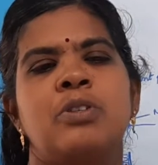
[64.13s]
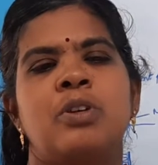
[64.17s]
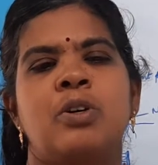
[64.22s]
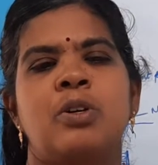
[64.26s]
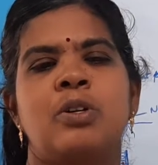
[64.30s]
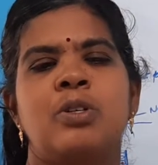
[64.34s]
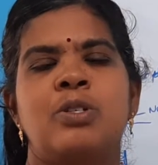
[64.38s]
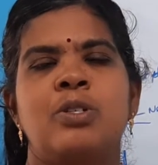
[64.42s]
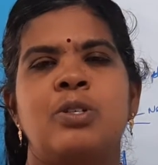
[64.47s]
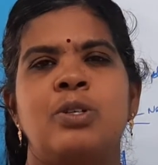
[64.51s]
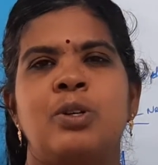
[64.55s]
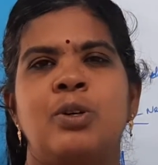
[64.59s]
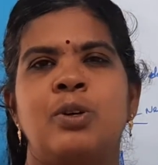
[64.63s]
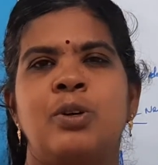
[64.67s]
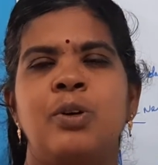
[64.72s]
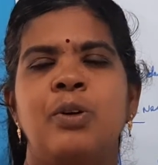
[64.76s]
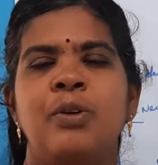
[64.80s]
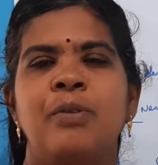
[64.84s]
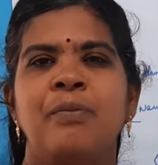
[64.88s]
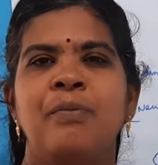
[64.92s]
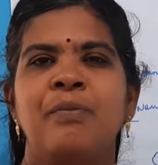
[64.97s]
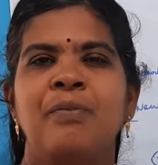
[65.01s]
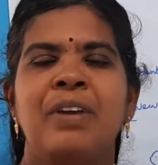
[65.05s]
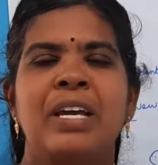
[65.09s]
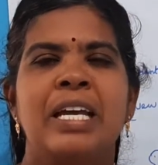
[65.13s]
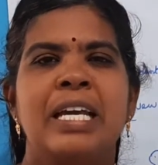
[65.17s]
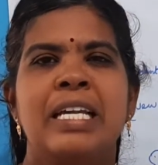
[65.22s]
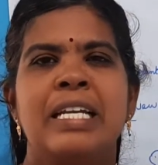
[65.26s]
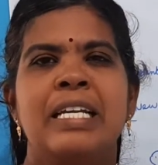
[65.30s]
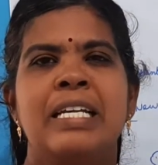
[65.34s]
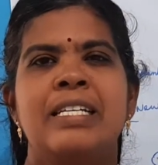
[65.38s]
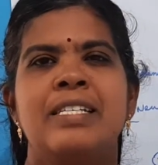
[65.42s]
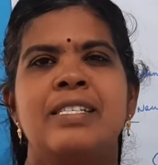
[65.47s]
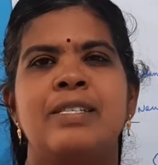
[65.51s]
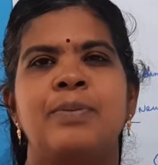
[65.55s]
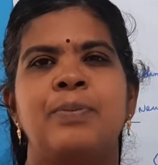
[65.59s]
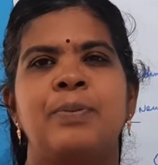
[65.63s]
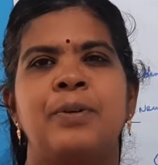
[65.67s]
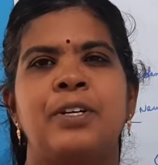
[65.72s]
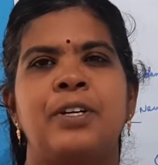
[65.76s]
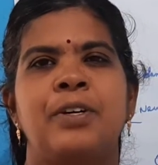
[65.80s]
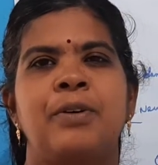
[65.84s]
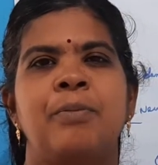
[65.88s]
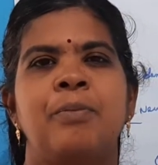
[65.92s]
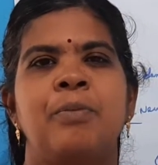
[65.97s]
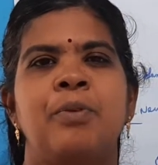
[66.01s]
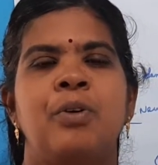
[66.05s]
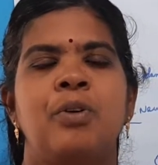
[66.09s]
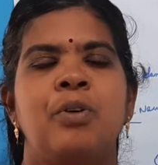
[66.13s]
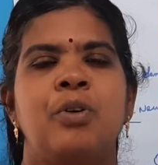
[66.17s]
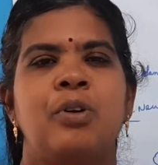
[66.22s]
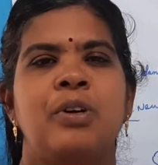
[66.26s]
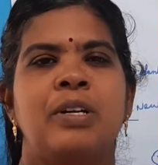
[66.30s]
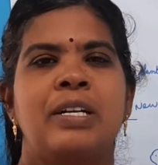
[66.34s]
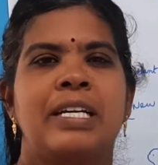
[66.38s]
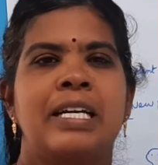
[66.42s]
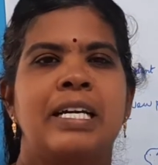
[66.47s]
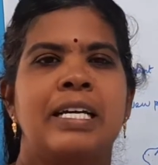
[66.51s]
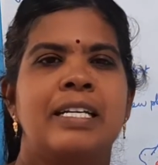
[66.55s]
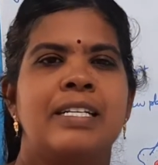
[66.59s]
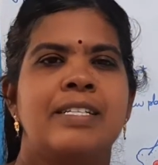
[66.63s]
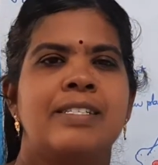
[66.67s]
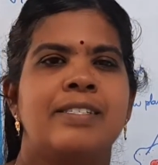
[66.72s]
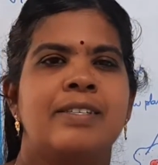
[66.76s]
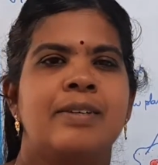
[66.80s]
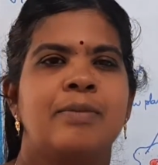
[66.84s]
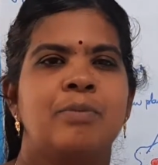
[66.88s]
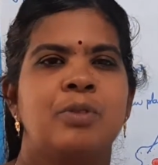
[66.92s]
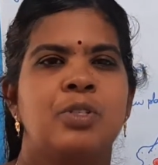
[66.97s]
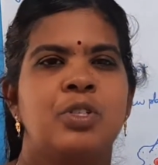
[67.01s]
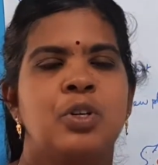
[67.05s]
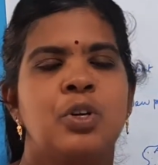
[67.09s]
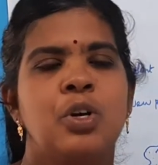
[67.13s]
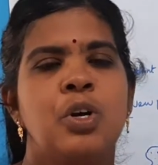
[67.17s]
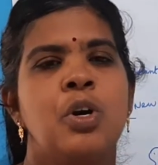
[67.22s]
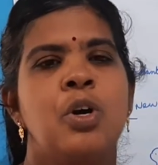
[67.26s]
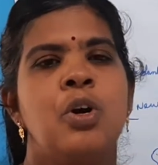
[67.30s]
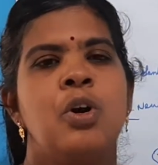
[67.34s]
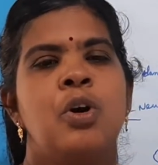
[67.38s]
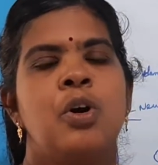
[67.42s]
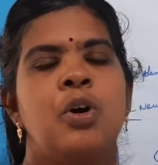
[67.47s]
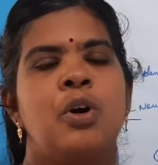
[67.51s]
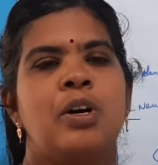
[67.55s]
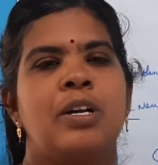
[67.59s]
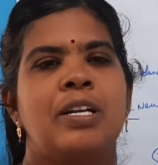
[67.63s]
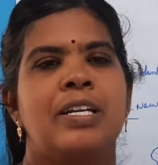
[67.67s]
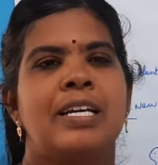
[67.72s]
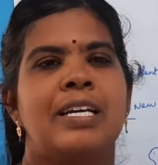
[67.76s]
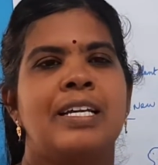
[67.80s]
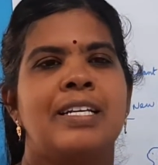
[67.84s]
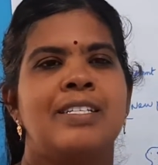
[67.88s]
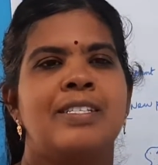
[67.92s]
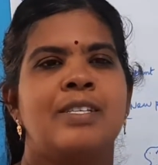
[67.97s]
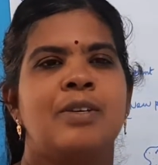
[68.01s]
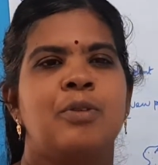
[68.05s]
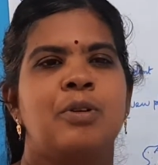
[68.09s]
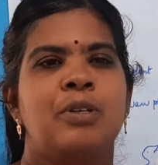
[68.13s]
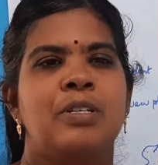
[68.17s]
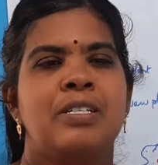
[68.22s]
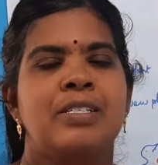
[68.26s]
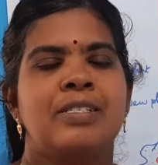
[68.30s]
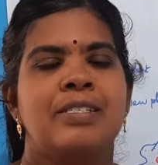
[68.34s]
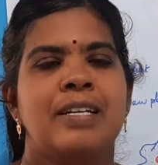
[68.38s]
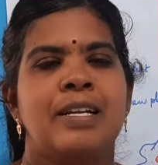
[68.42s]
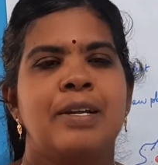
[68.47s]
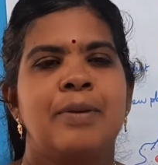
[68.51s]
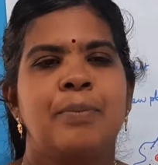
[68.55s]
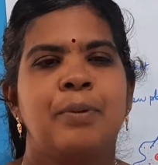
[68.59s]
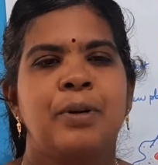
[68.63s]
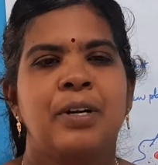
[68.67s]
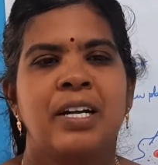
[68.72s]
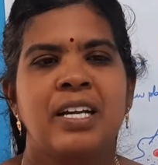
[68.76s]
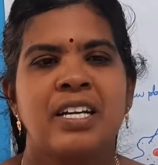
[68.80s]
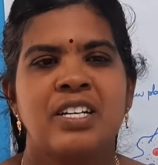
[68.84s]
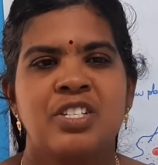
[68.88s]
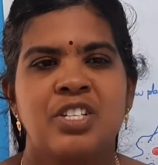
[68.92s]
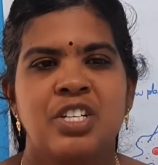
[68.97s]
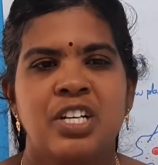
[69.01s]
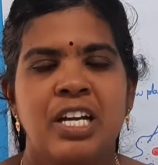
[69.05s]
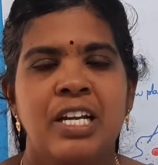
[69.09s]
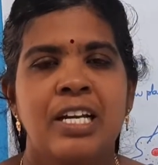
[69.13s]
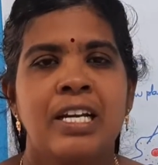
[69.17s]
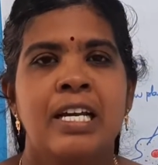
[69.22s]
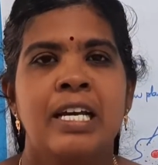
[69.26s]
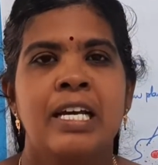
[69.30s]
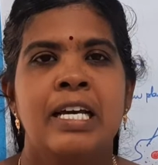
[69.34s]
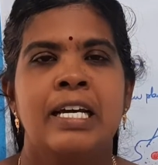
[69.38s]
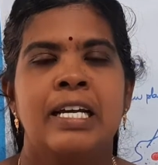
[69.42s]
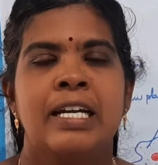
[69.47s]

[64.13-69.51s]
also varies from organism to organism. What is reproduction?